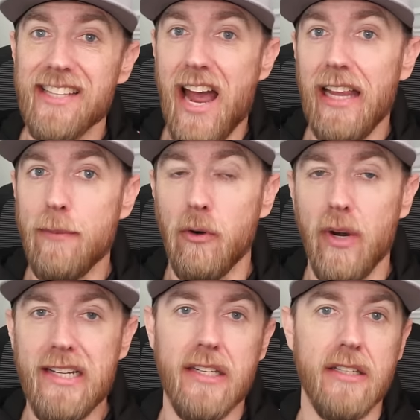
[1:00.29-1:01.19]
high limit
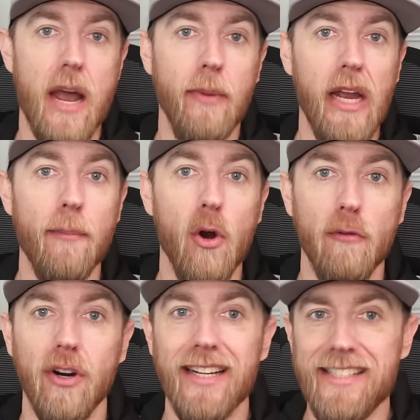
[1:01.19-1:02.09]
races coming up
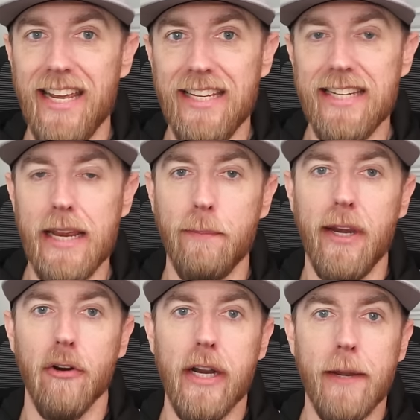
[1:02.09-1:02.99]
over a 10-day
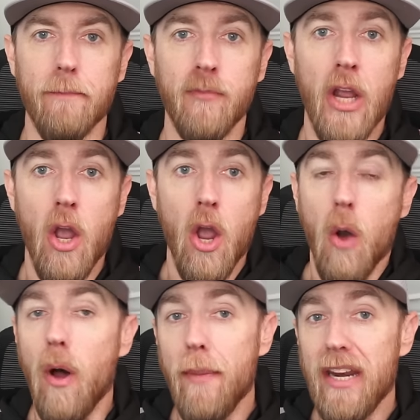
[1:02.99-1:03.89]
period.
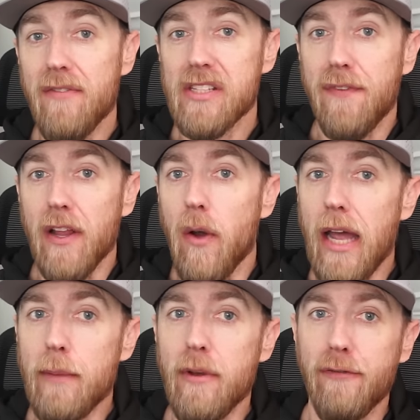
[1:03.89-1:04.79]
While many of his fellow
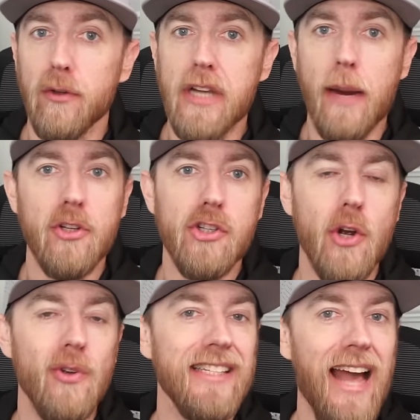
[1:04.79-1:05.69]
High Limit full-timers
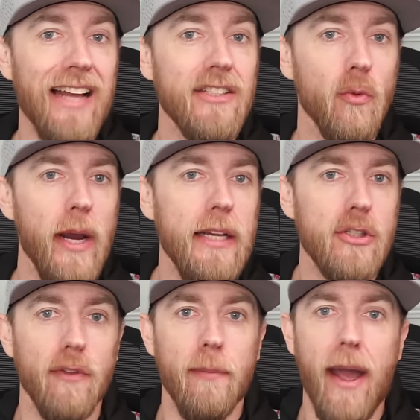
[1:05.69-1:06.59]
chose not to
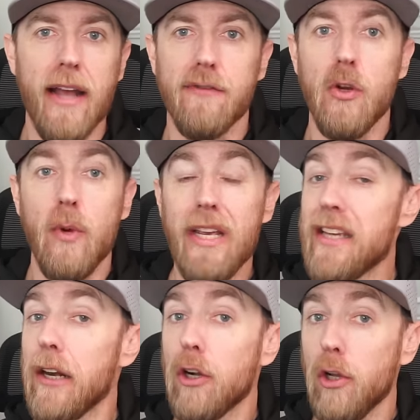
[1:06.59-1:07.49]
race over the past few weeks,
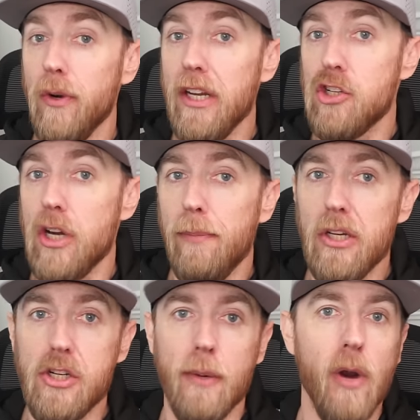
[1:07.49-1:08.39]
including
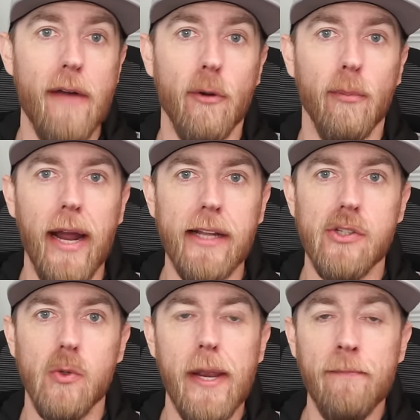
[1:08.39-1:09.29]
championship rival Brad
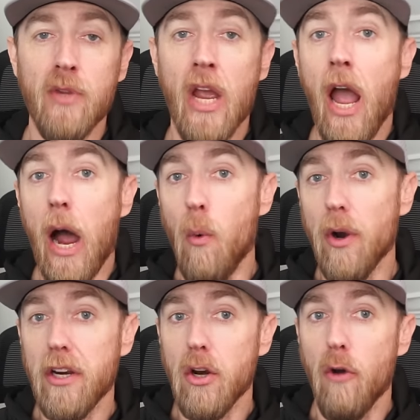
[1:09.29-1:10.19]
Sweet, I
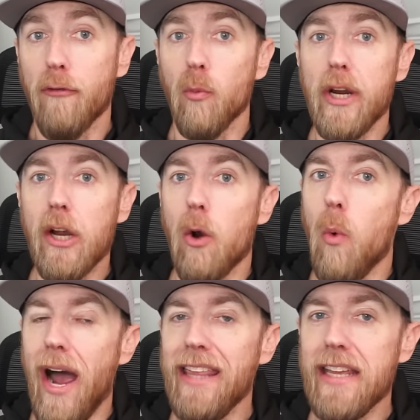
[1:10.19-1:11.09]
wanted to know from Rico
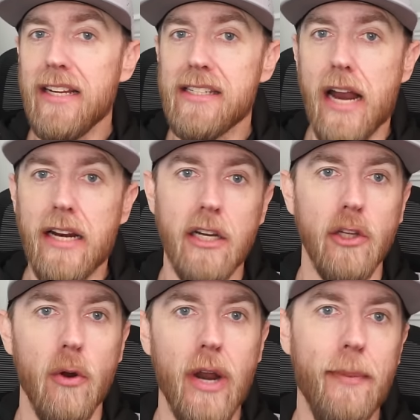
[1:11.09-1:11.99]
why they decided to
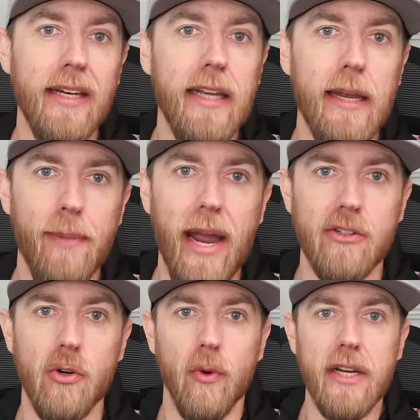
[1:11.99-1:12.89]
load up and get back
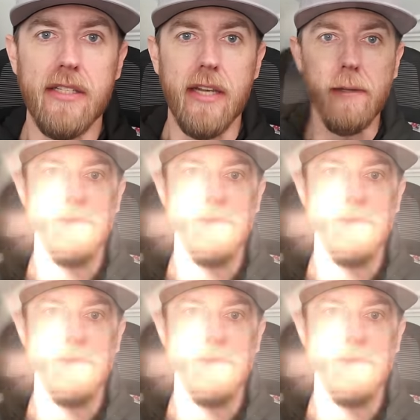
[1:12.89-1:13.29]
to racing.